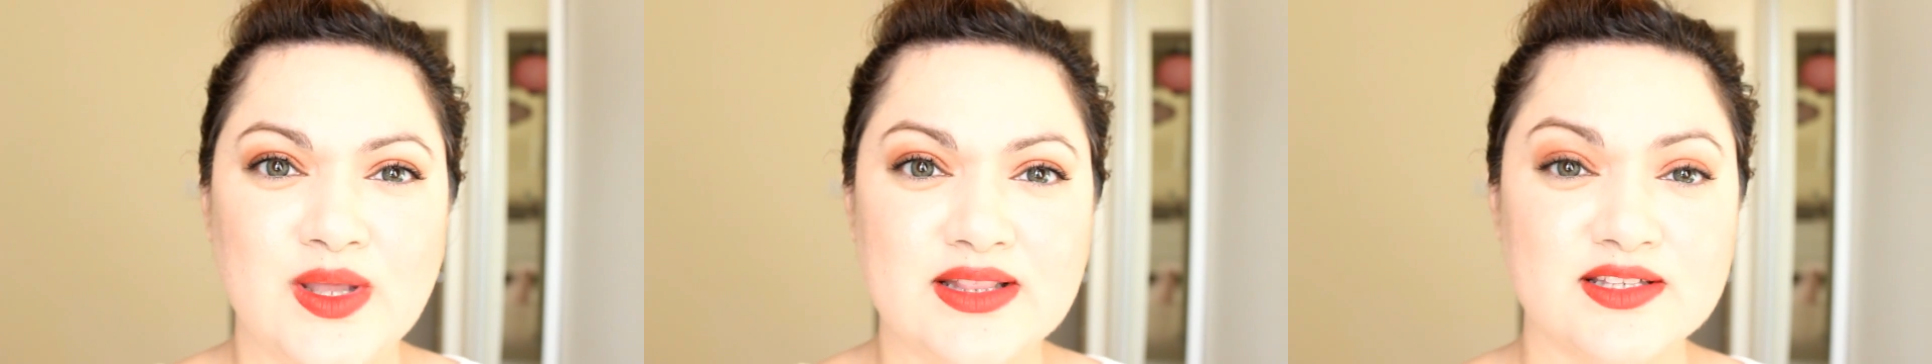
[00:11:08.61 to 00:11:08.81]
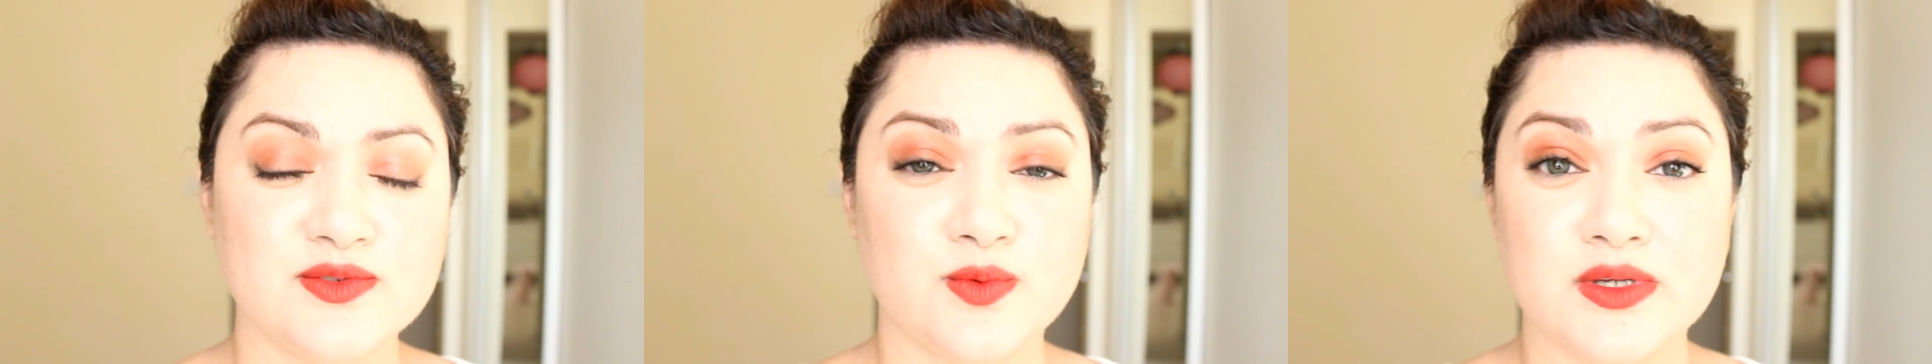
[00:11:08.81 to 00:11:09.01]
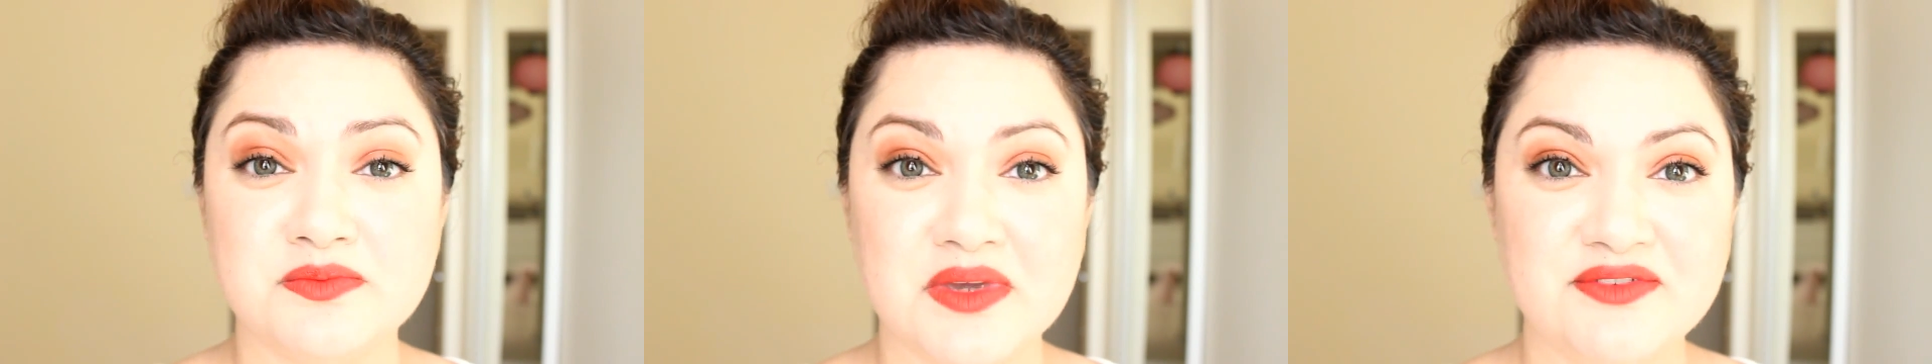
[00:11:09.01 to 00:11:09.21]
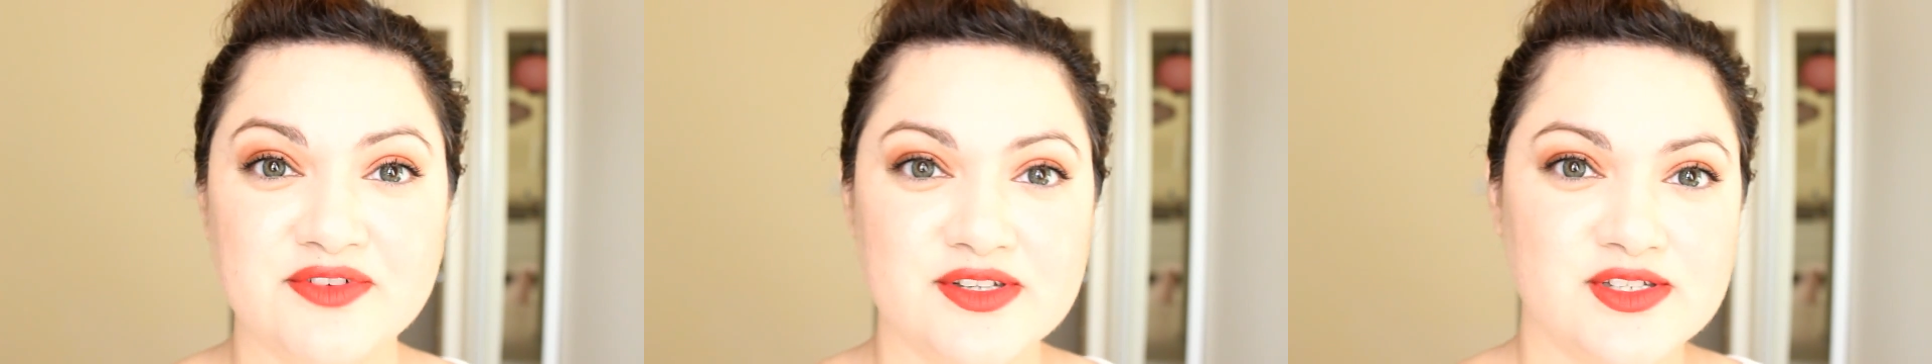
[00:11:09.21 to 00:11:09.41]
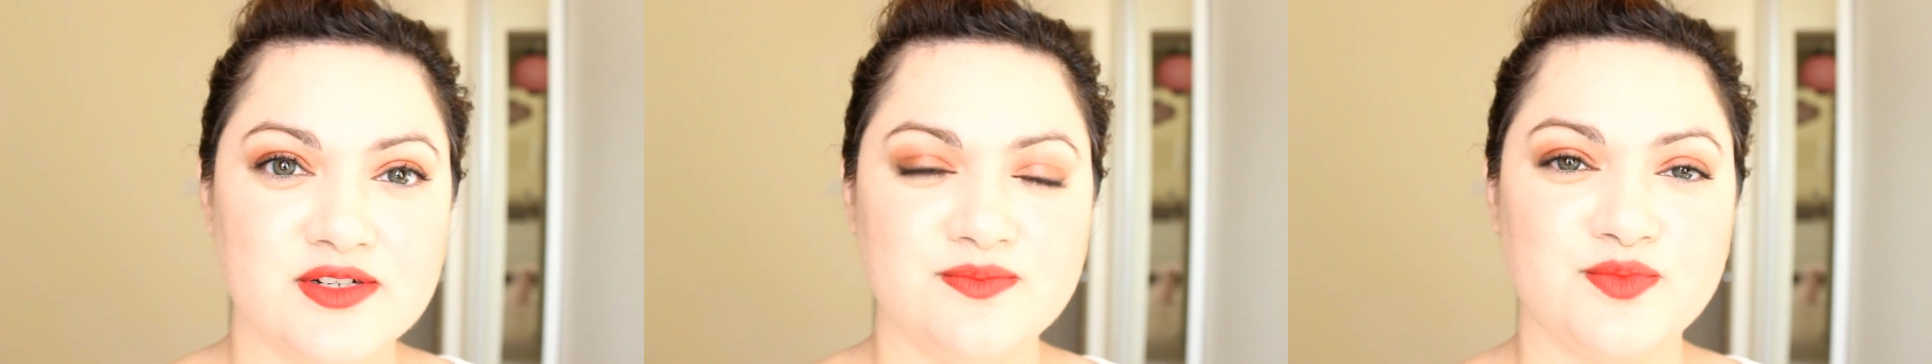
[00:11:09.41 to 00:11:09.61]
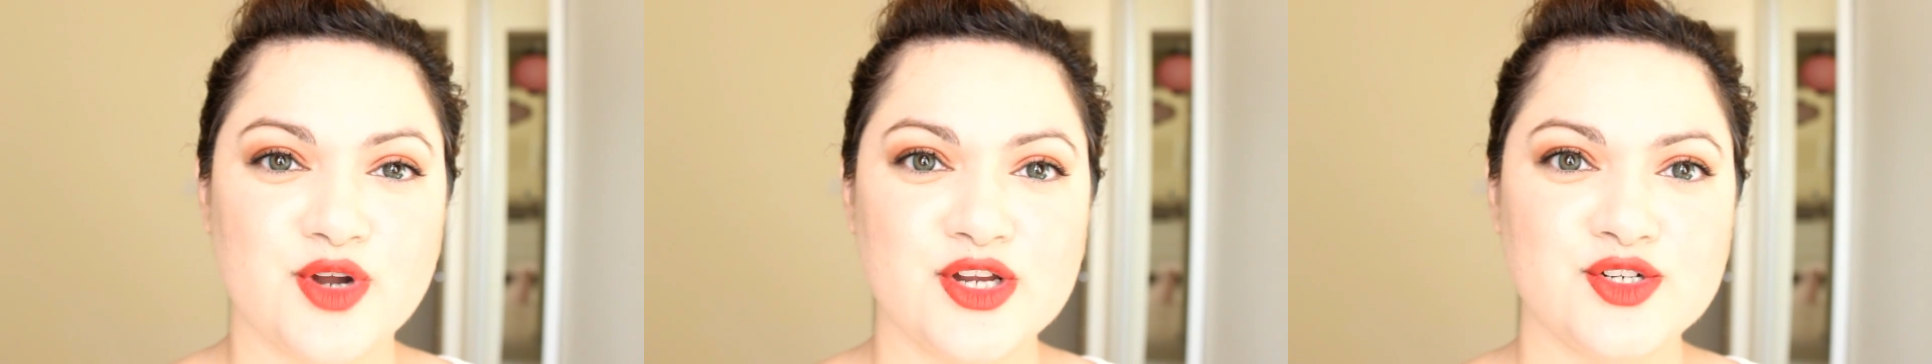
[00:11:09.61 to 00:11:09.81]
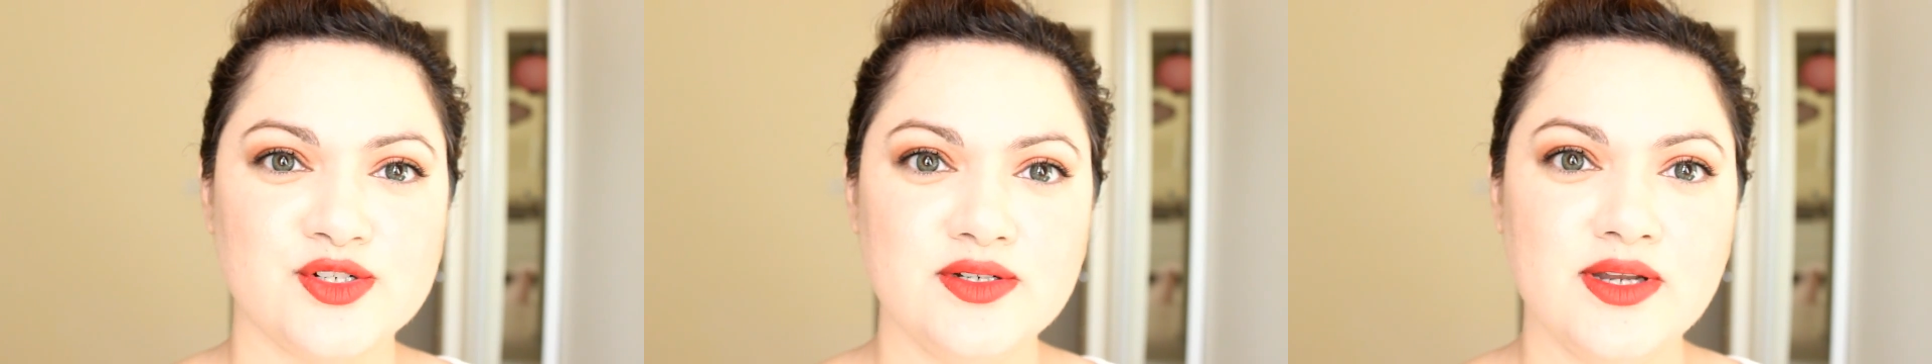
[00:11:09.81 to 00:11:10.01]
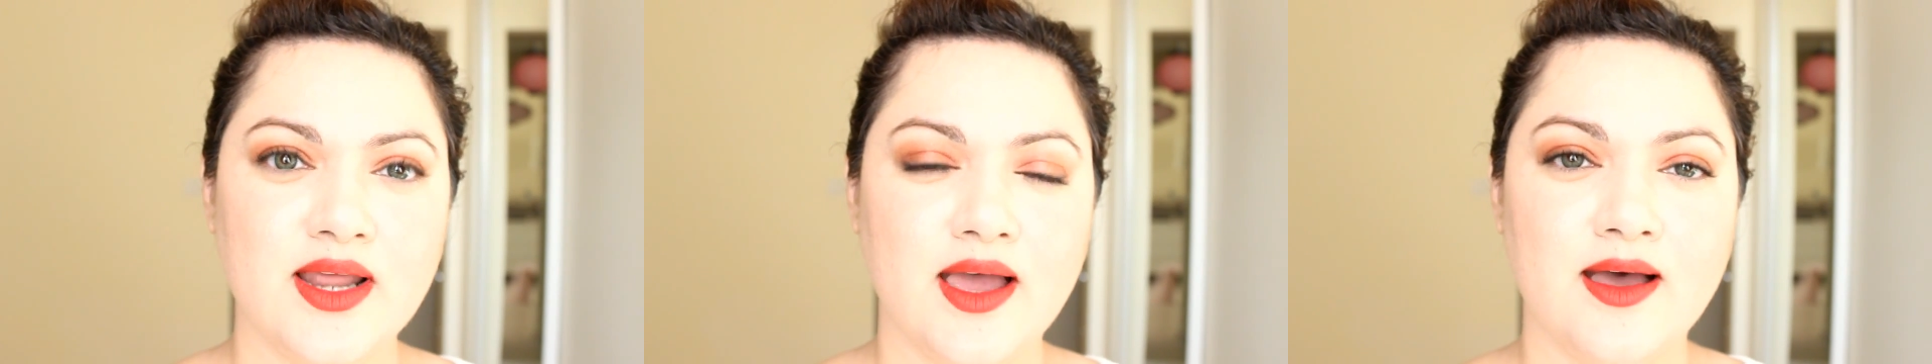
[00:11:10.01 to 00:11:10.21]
this was my first impression.